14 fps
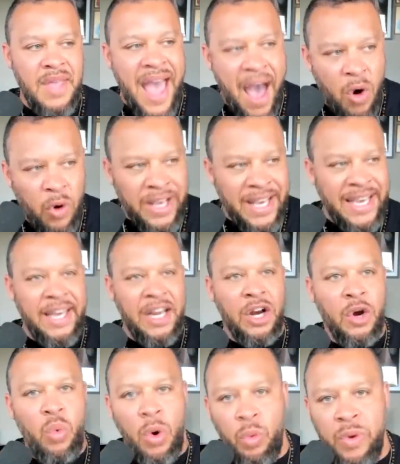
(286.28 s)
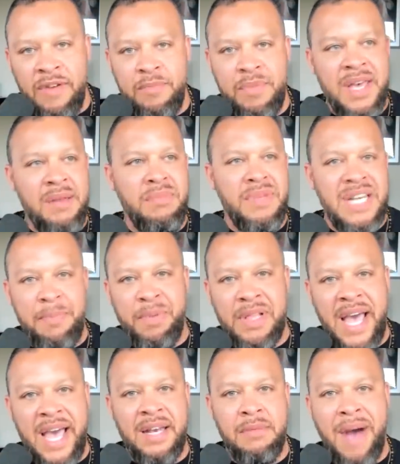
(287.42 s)
out here where we've been
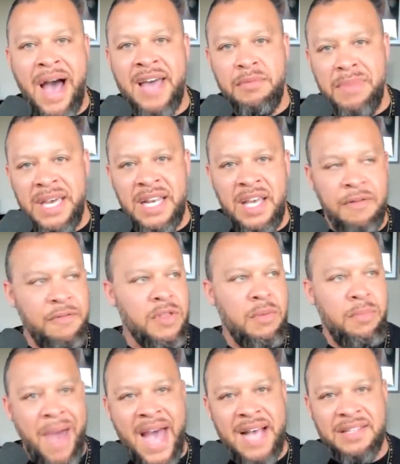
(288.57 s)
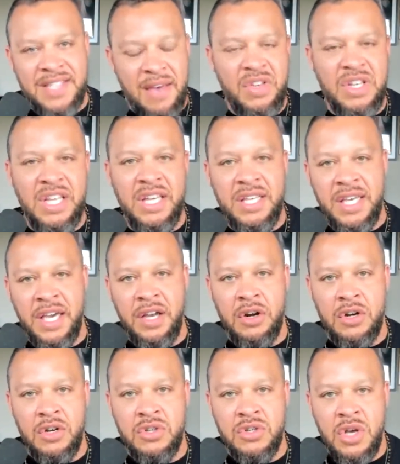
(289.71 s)
manipulated by the media for the past 70
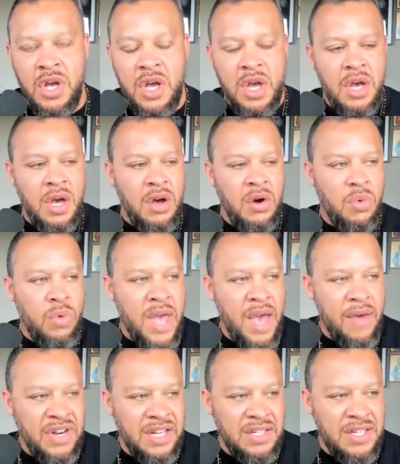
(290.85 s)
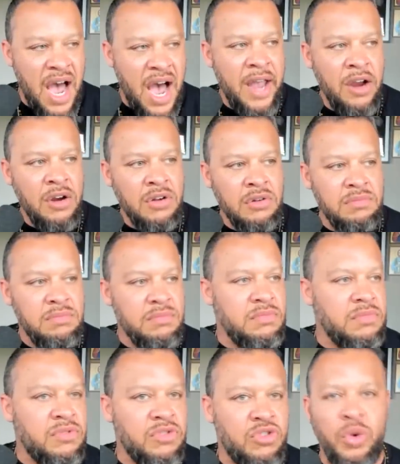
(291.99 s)
years, we have an entire
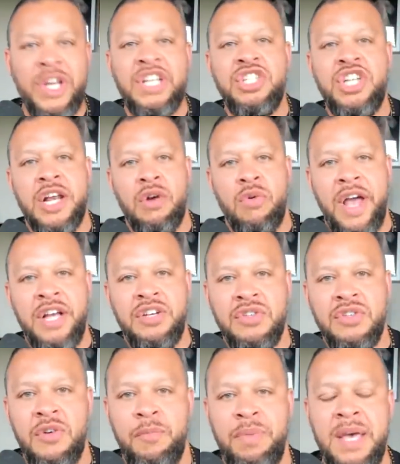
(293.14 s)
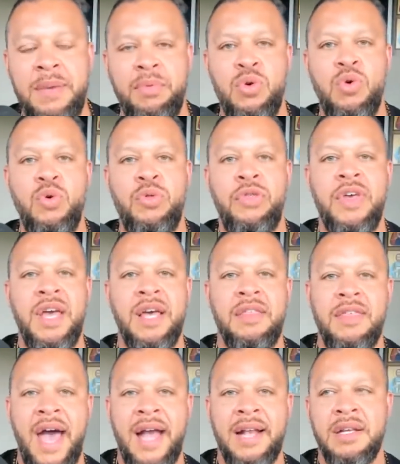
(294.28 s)
three generations of people who think
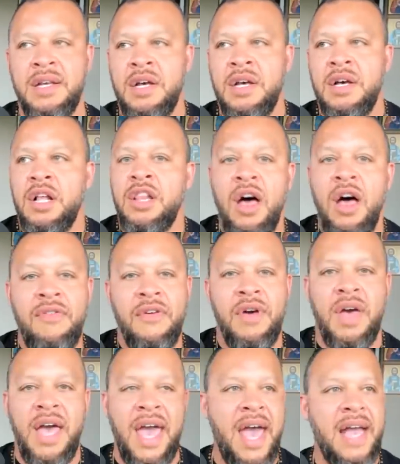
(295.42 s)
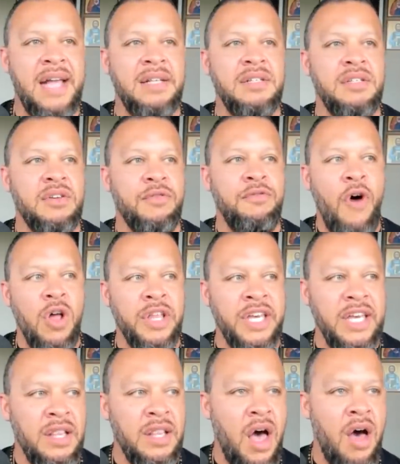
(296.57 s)
that love and falling
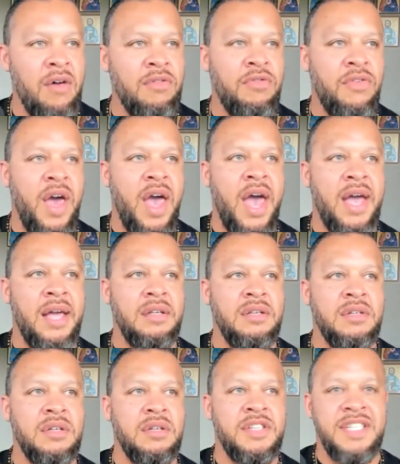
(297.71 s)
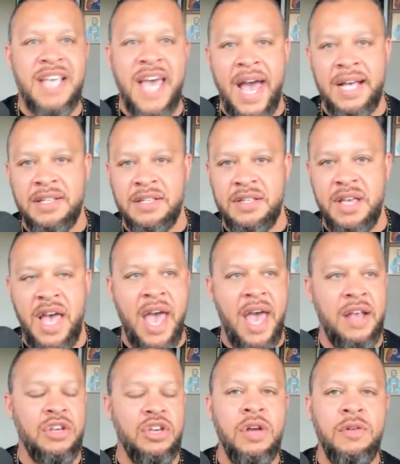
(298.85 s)
in love and sex
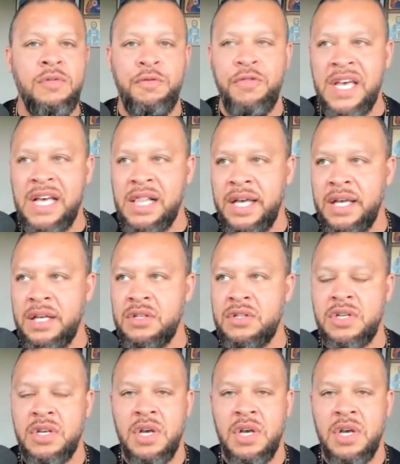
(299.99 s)
and good feelings